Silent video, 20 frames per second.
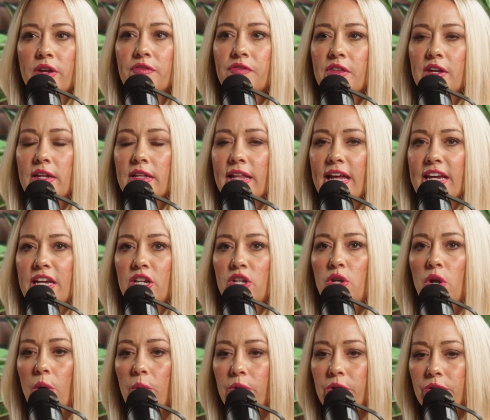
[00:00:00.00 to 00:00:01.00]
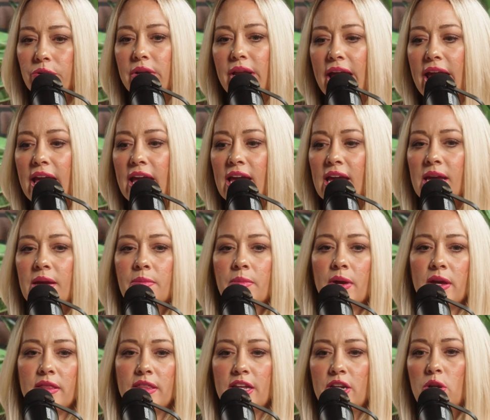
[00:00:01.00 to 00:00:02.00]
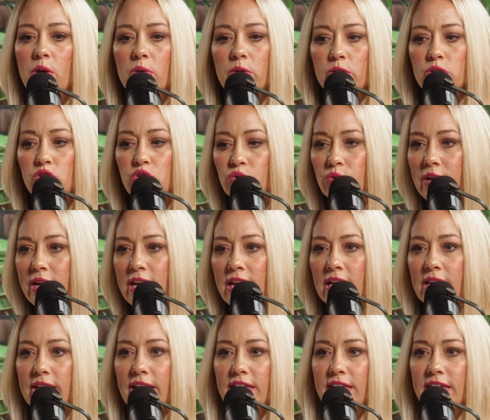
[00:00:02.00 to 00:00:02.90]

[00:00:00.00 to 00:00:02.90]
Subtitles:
if they like know your name and they know your drink?